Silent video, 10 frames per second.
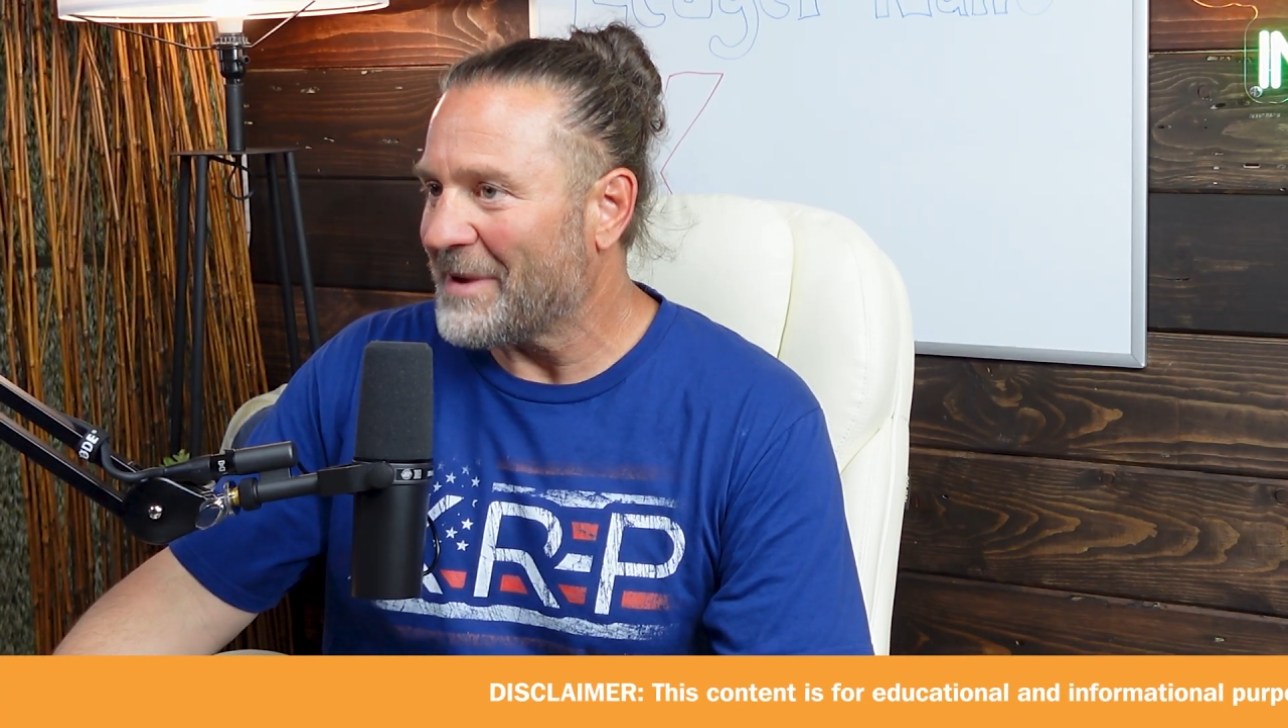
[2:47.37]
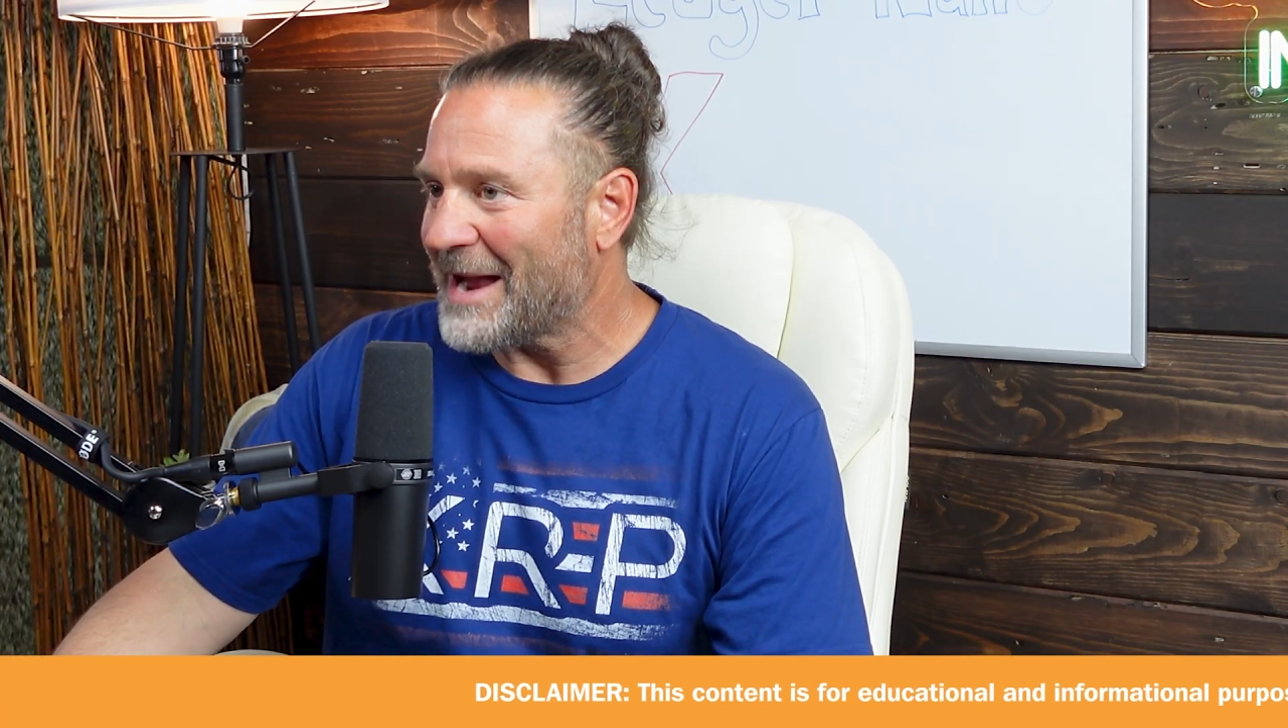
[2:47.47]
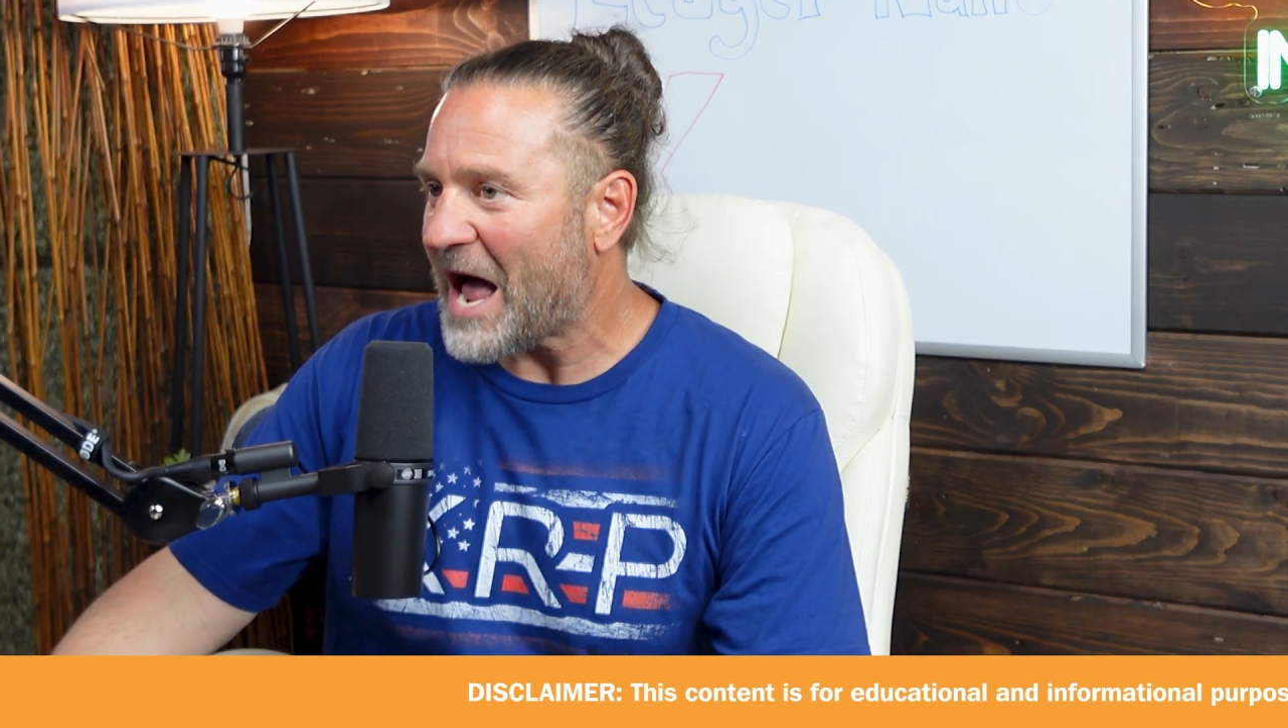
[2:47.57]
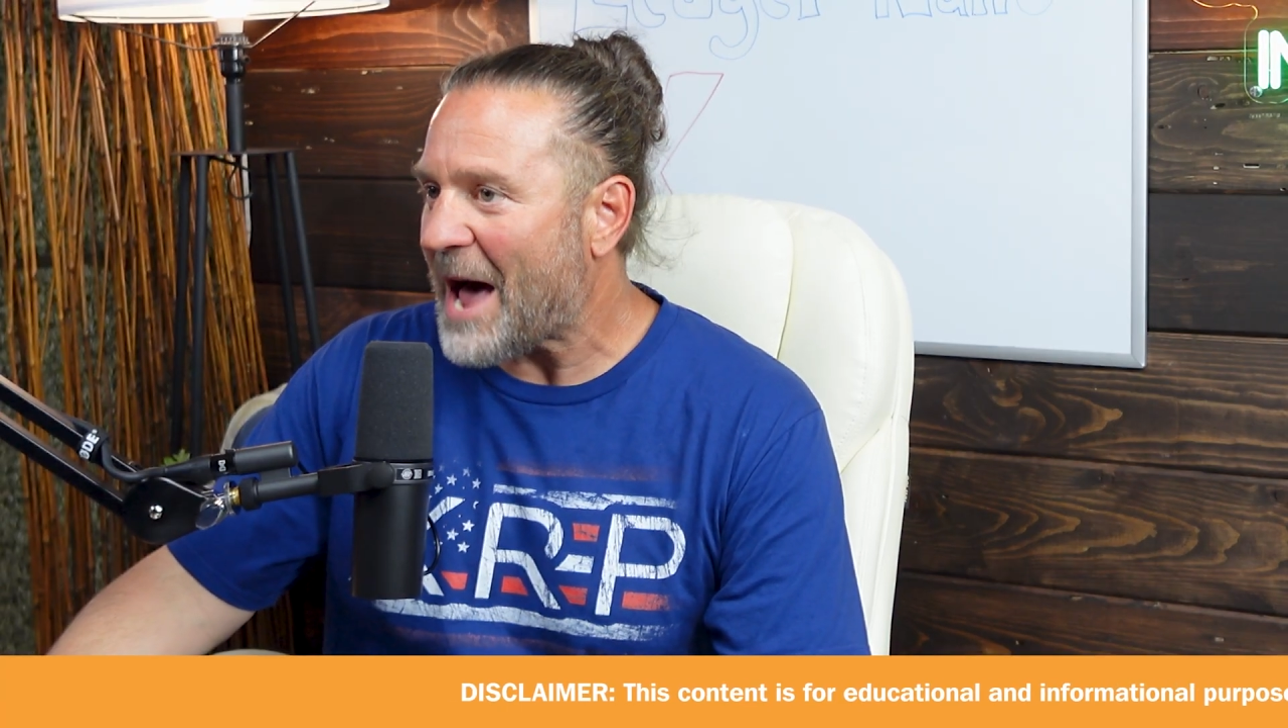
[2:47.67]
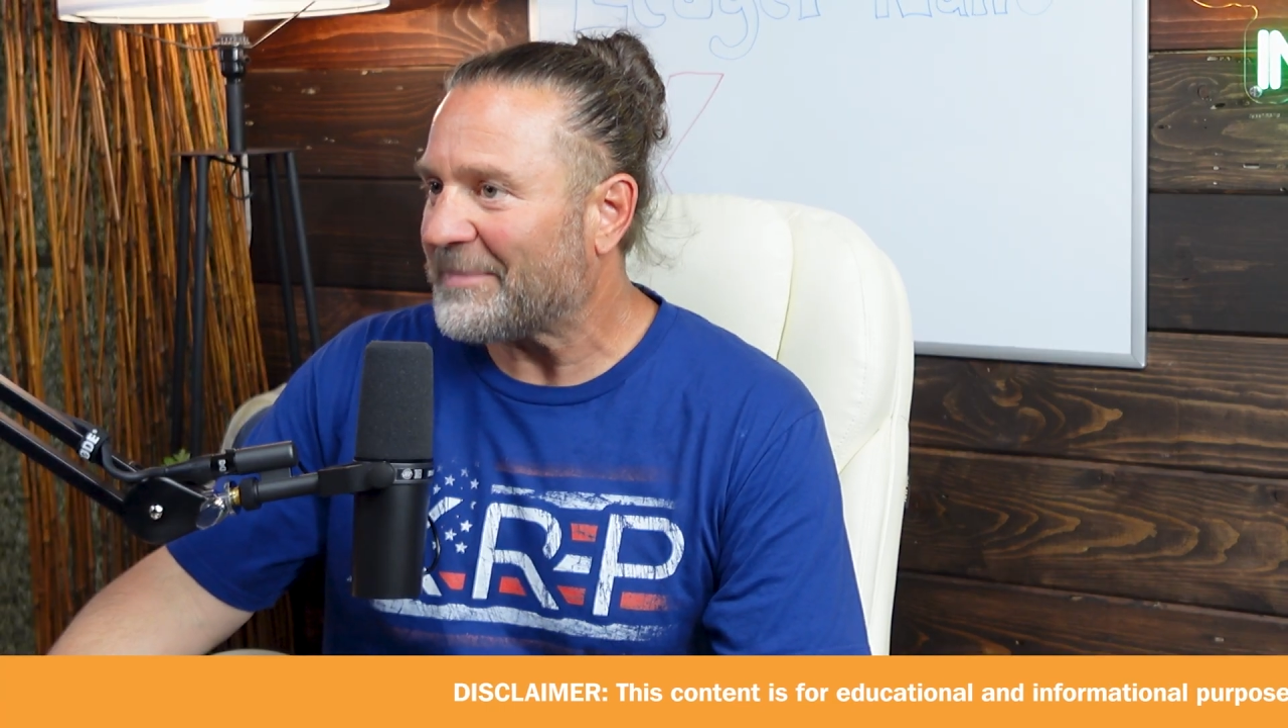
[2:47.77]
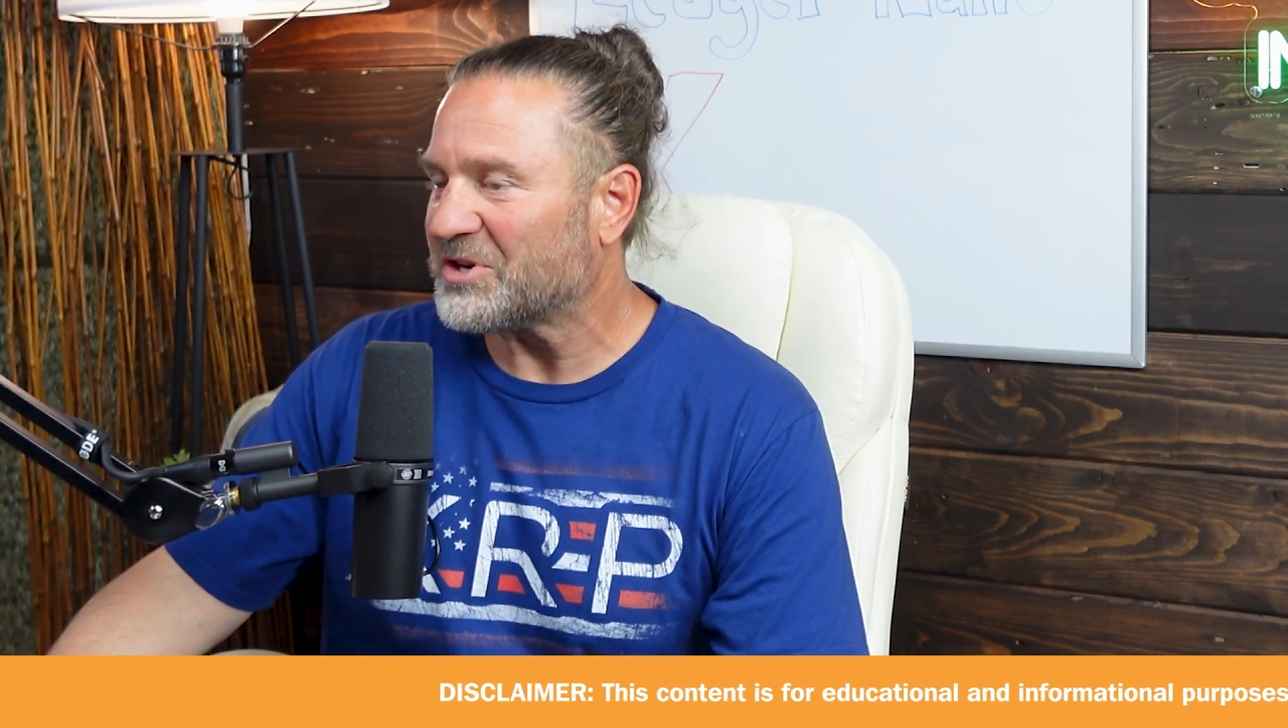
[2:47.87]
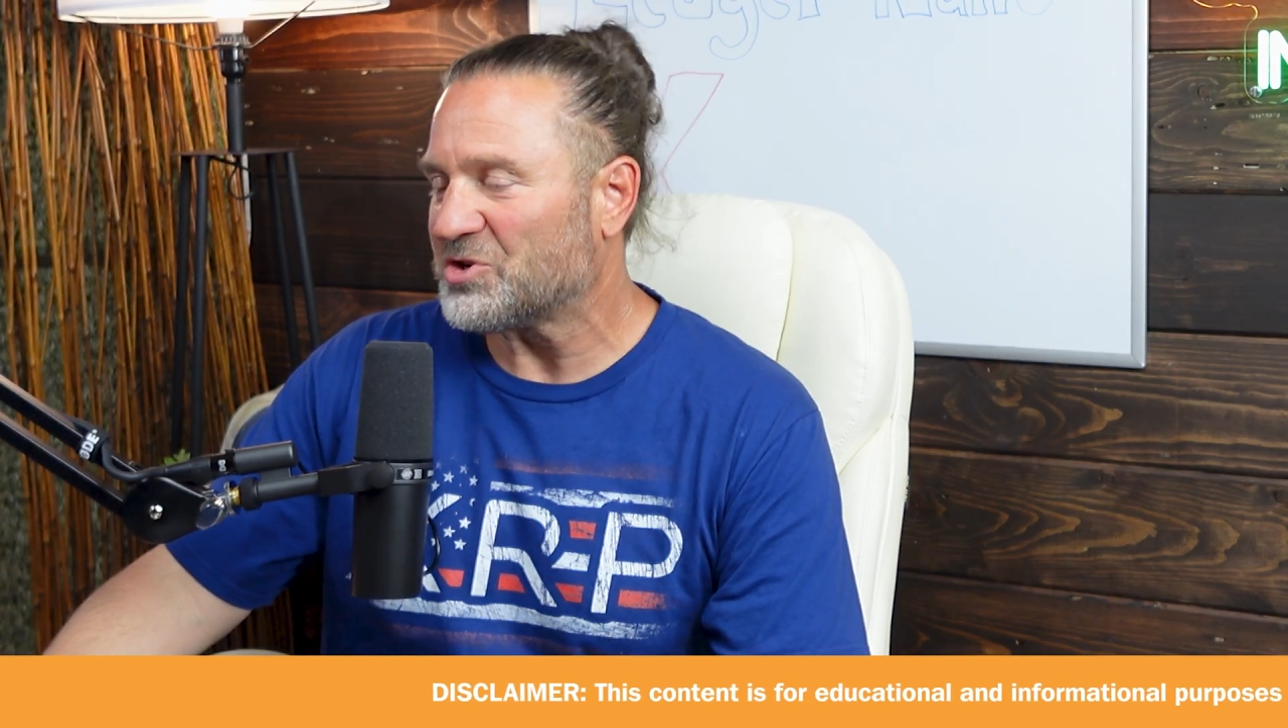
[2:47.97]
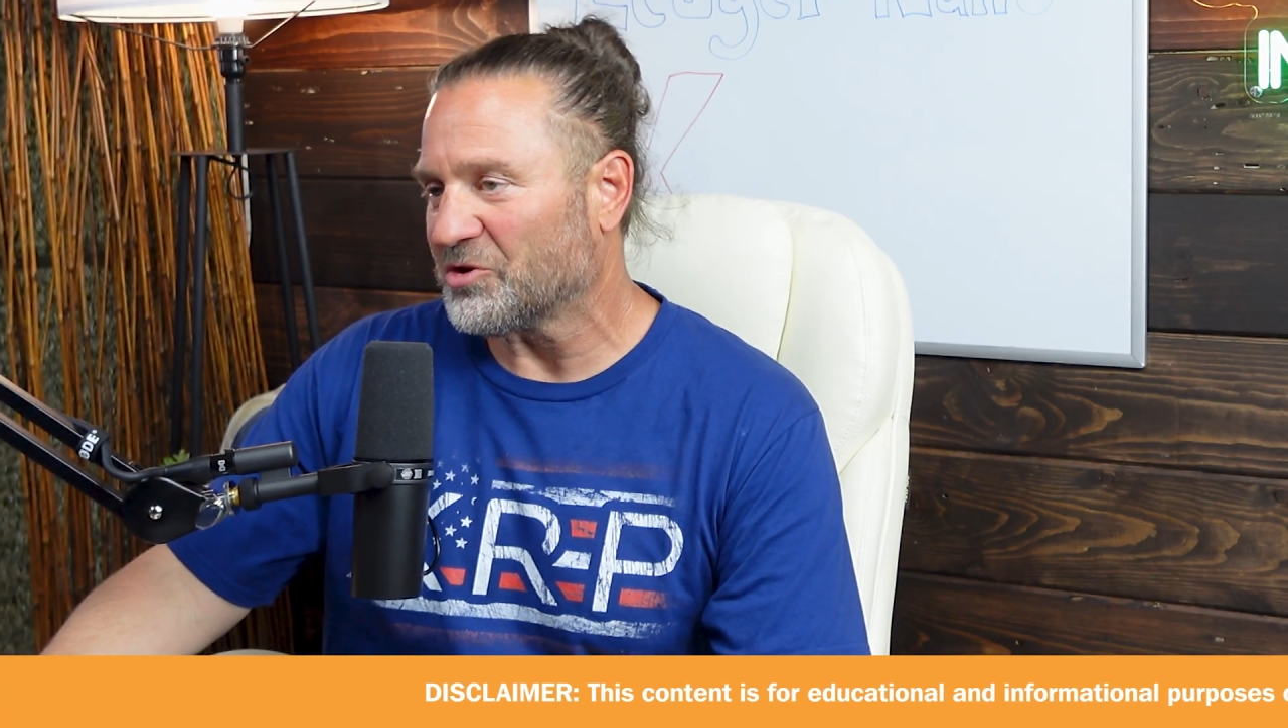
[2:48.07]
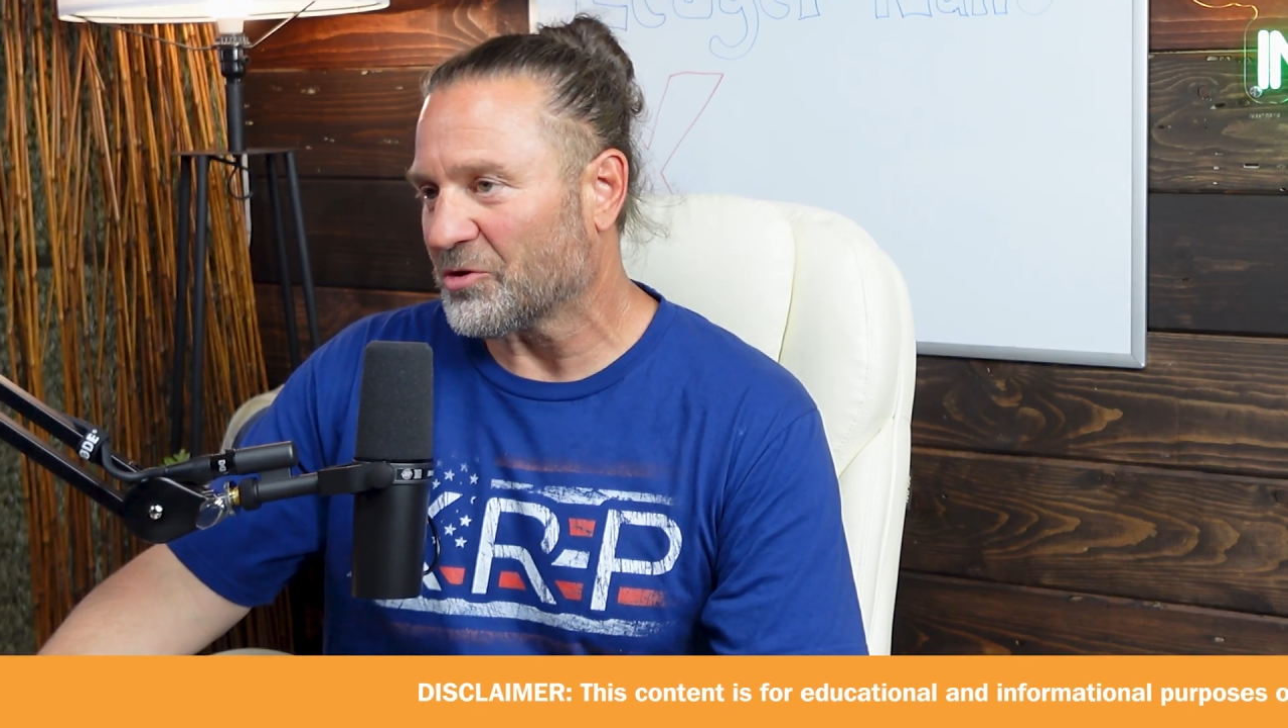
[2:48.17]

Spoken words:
may happen to